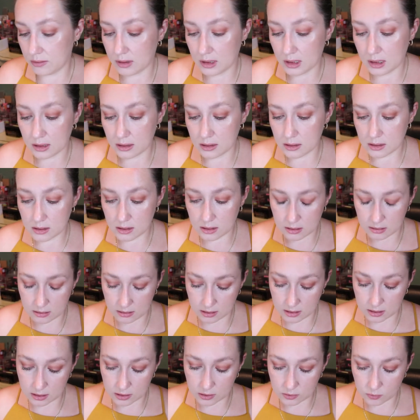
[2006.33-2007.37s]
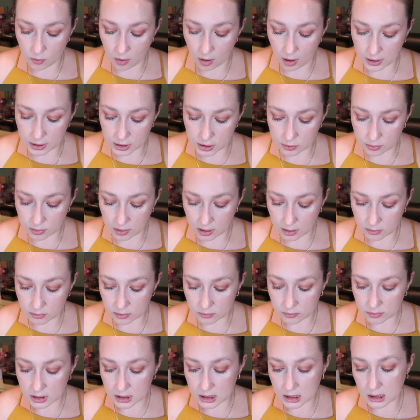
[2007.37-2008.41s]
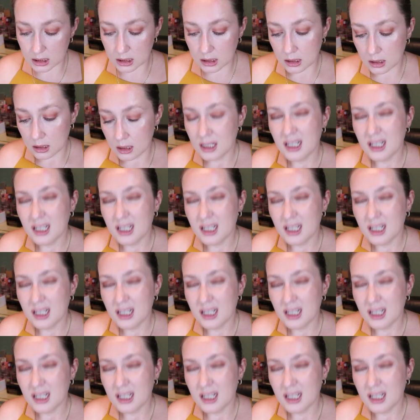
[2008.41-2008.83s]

things to swatch probably.